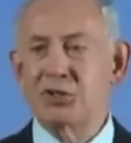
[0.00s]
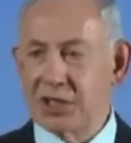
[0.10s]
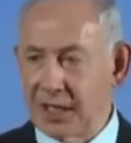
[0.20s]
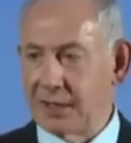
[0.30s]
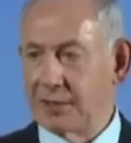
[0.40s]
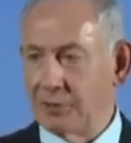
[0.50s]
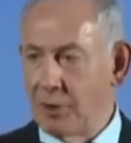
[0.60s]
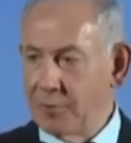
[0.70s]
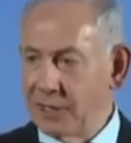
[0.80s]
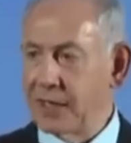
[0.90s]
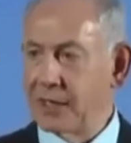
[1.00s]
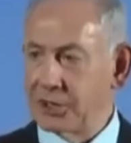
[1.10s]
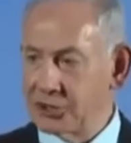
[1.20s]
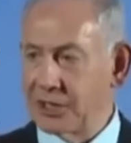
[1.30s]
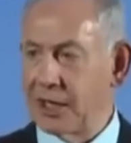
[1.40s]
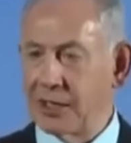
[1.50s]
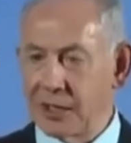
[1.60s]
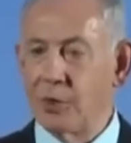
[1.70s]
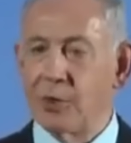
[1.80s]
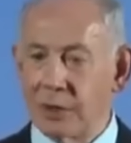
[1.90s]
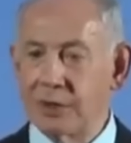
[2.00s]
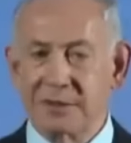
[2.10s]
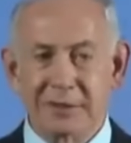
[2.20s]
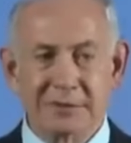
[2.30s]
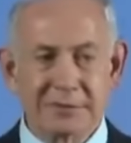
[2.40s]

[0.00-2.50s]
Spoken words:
jail, open-air jail in the world.